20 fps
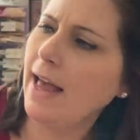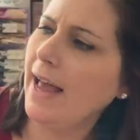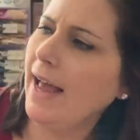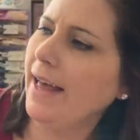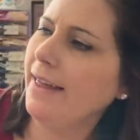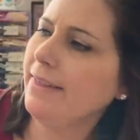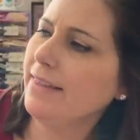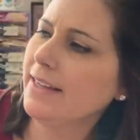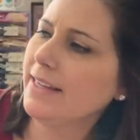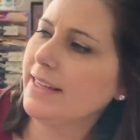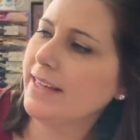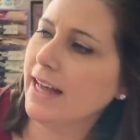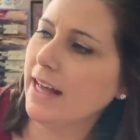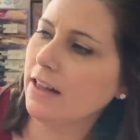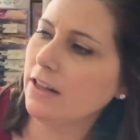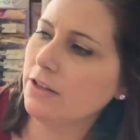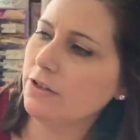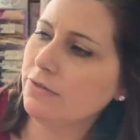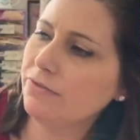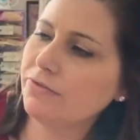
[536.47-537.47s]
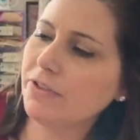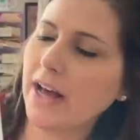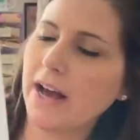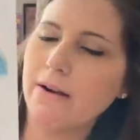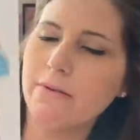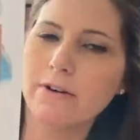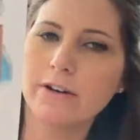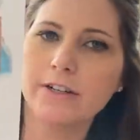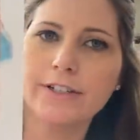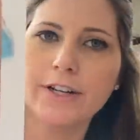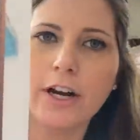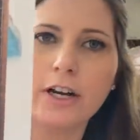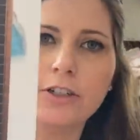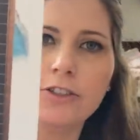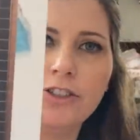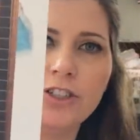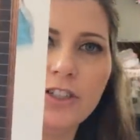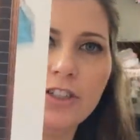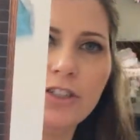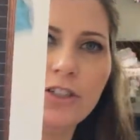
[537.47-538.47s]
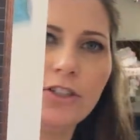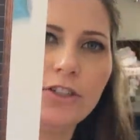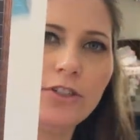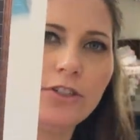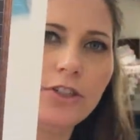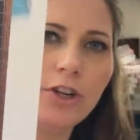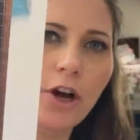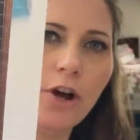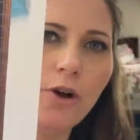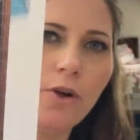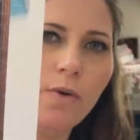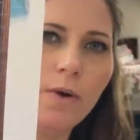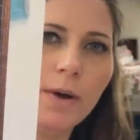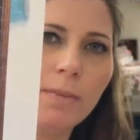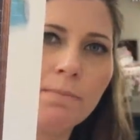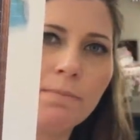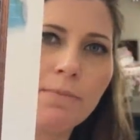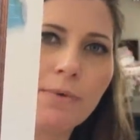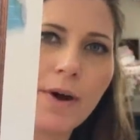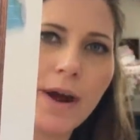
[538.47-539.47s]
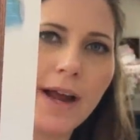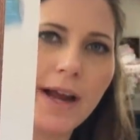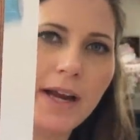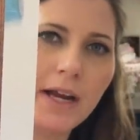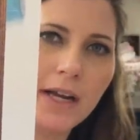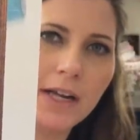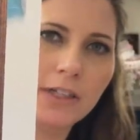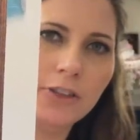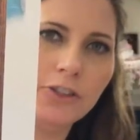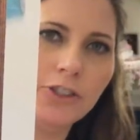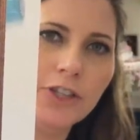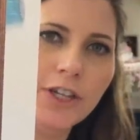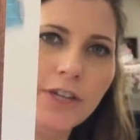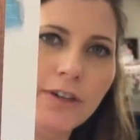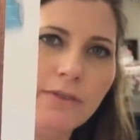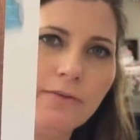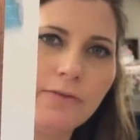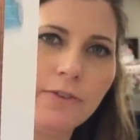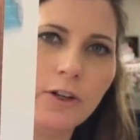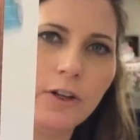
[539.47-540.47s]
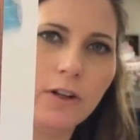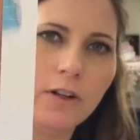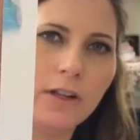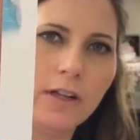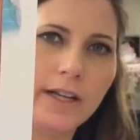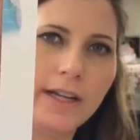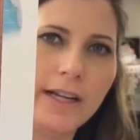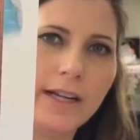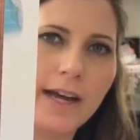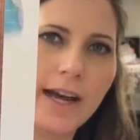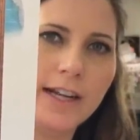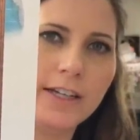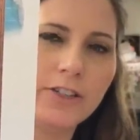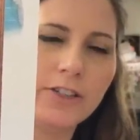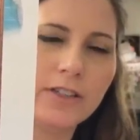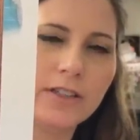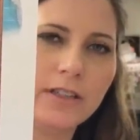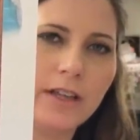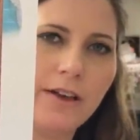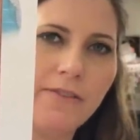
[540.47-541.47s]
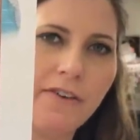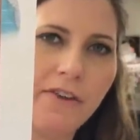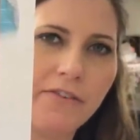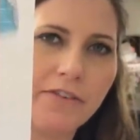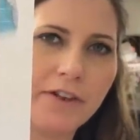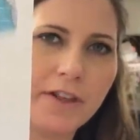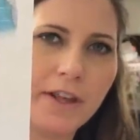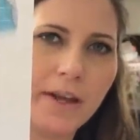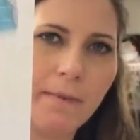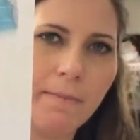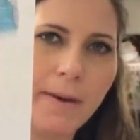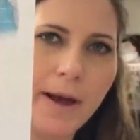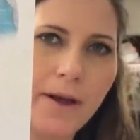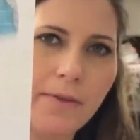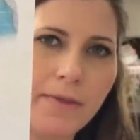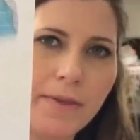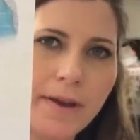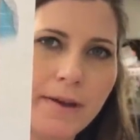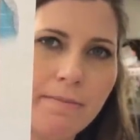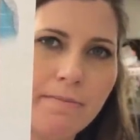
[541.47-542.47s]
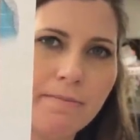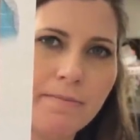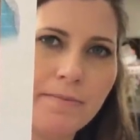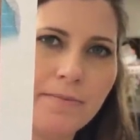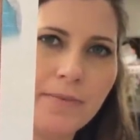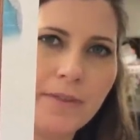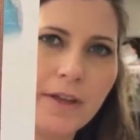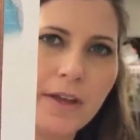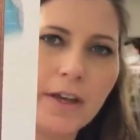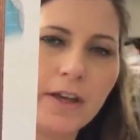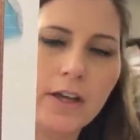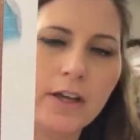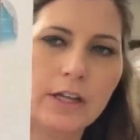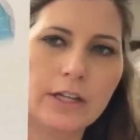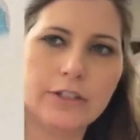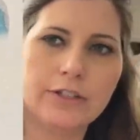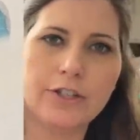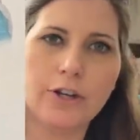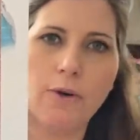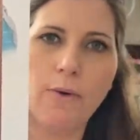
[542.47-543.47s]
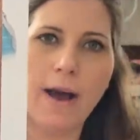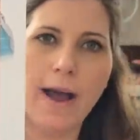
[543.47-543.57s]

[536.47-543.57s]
And the yellow flowers are just so bright and cheerful and I just love everything about them. So